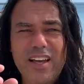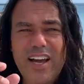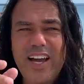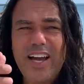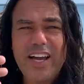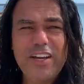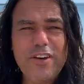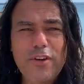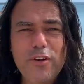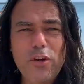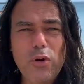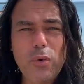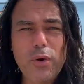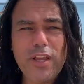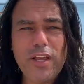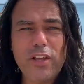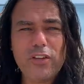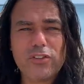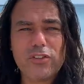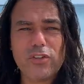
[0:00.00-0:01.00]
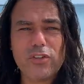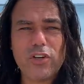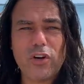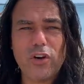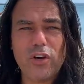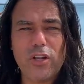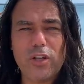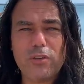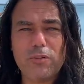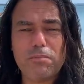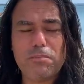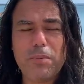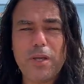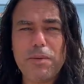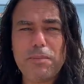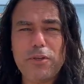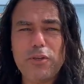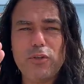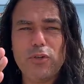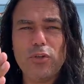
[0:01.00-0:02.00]
I don't know what else to call it.
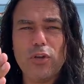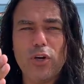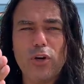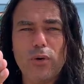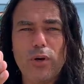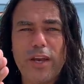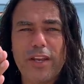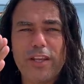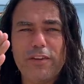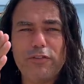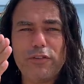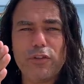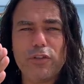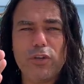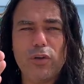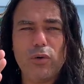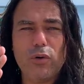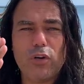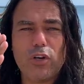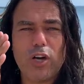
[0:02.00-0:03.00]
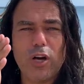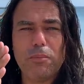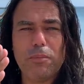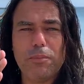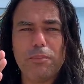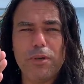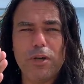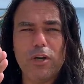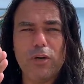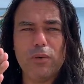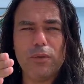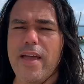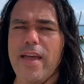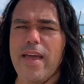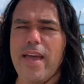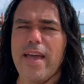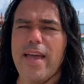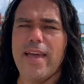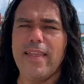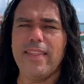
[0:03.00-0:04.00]
Maybe you know, and if you know, comment below.
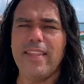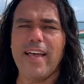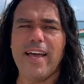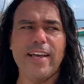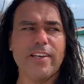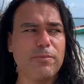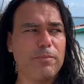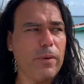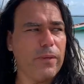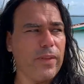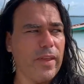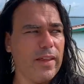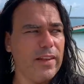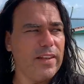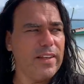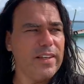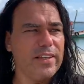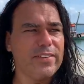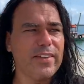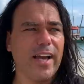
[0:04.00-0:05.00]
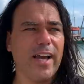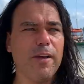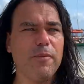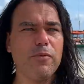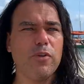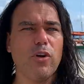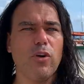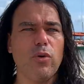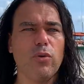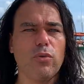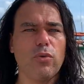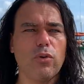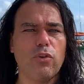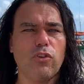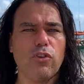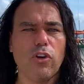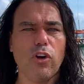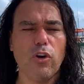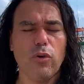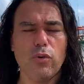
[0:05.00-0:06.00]
And last but not least, I'm going to
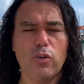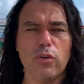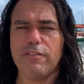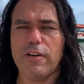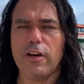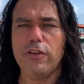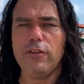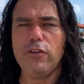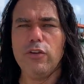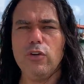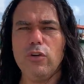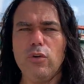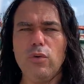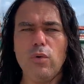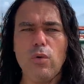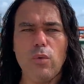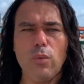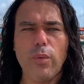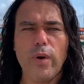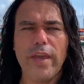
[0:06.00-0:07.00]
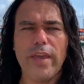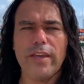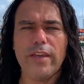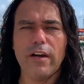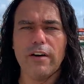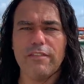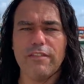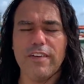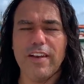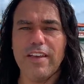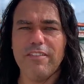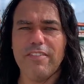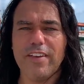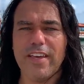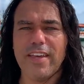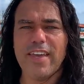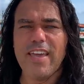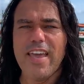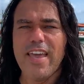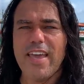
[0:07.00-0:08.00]
show you a new way of
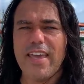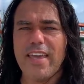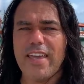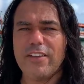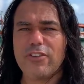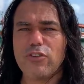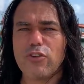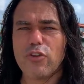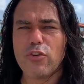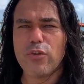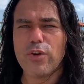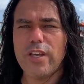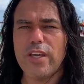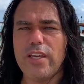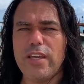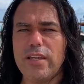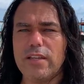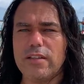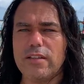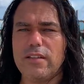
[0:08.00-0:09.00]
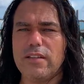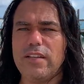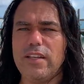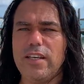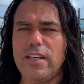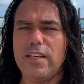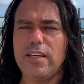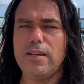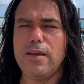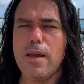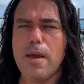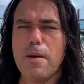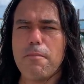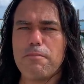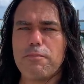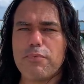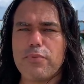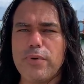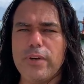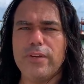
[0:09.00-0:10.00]
living in three D
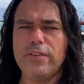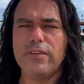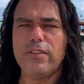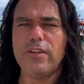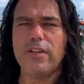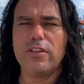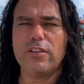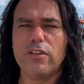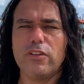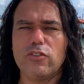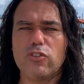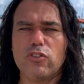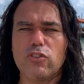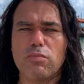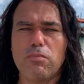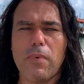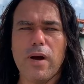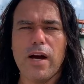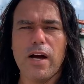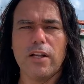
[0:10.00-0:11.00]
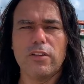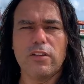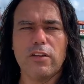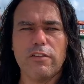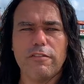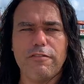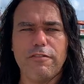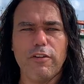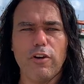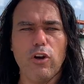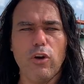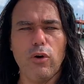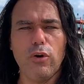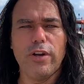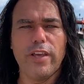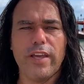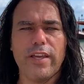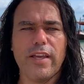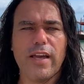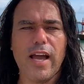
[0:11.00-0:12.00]
printed smart
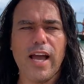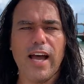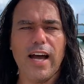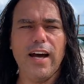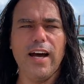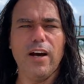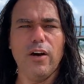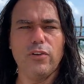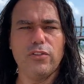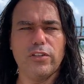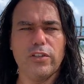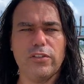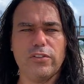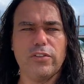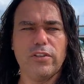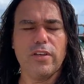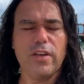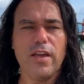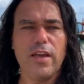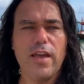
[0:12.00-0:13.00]
floating houses.